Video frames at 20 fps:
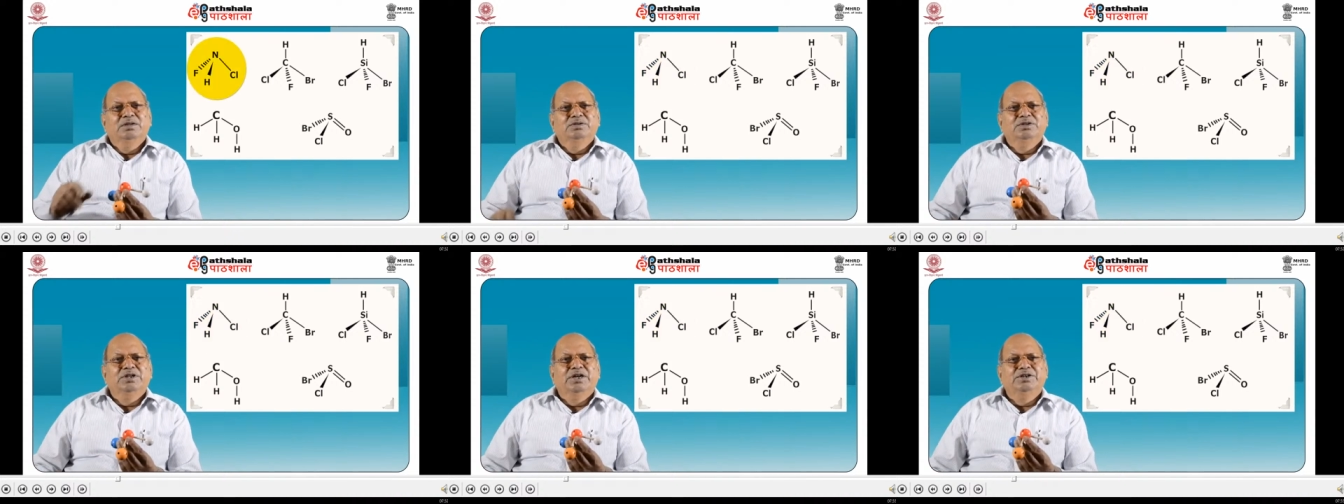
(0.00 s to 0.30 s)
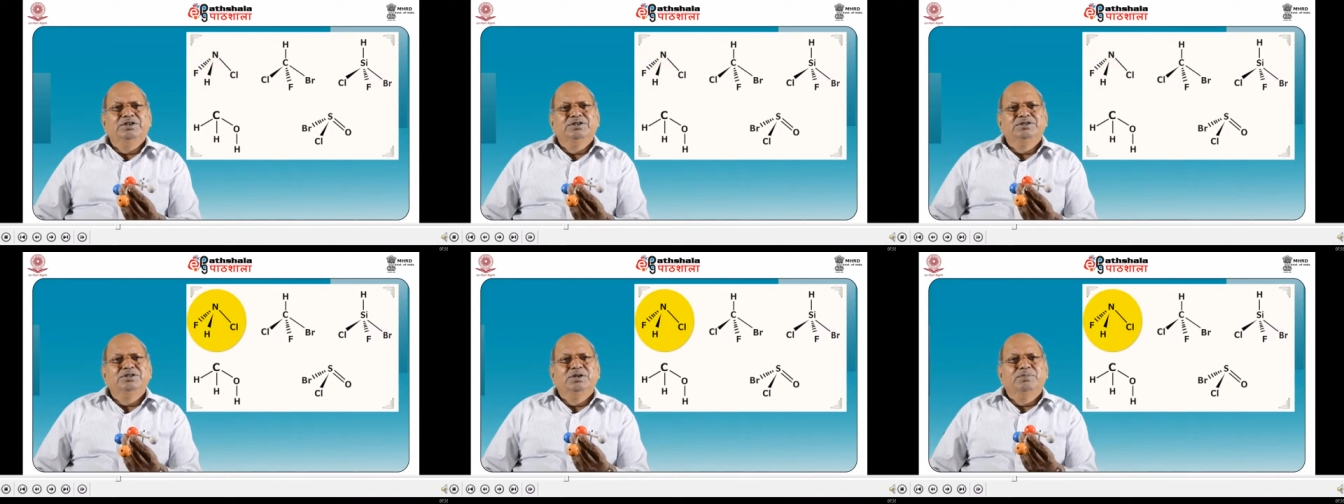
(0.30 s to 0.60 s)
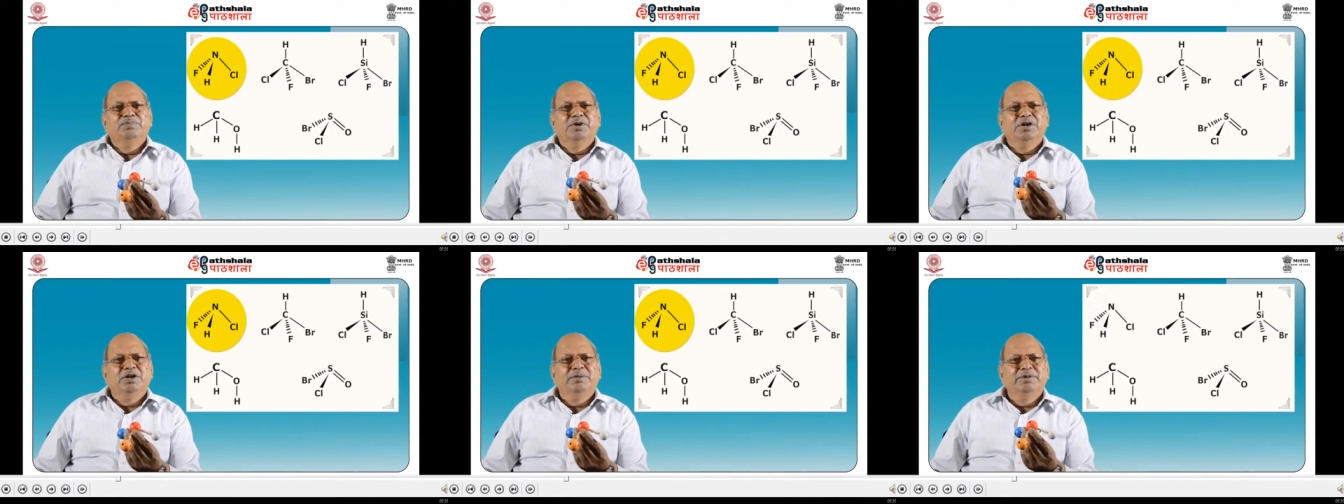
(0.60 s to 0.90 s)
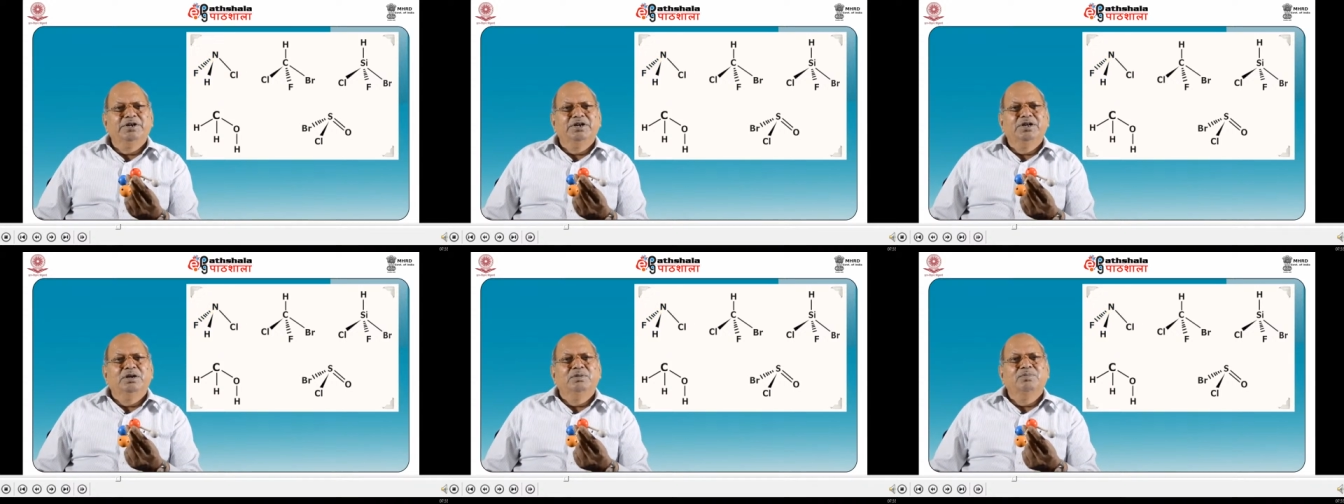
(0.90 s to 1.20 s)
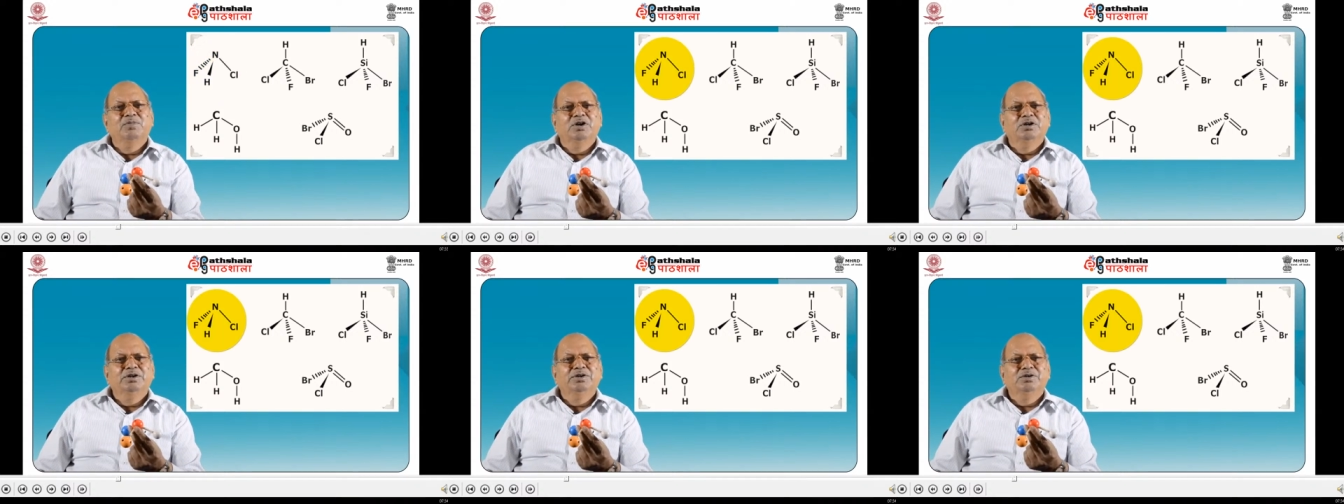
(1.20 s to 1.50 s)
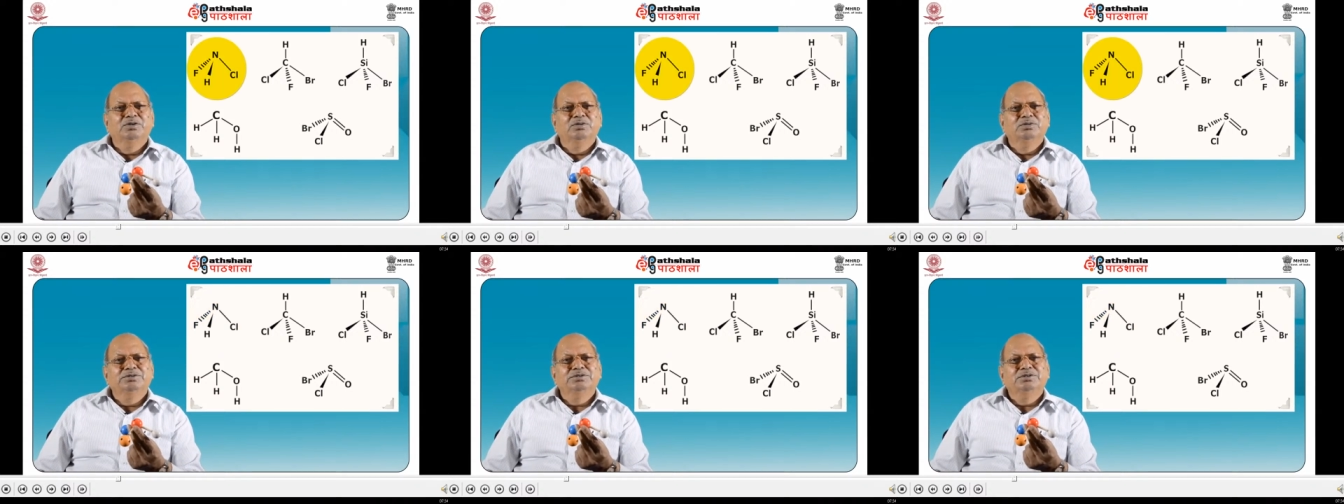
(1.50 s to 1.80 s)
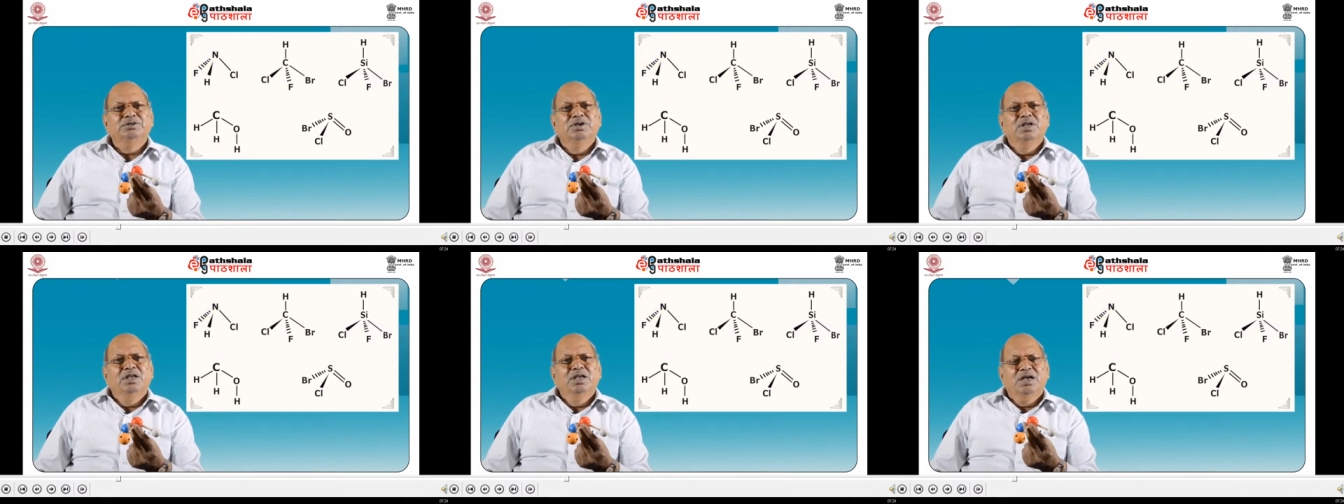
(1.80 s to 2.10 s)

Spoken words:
that is a pyramidal molecules.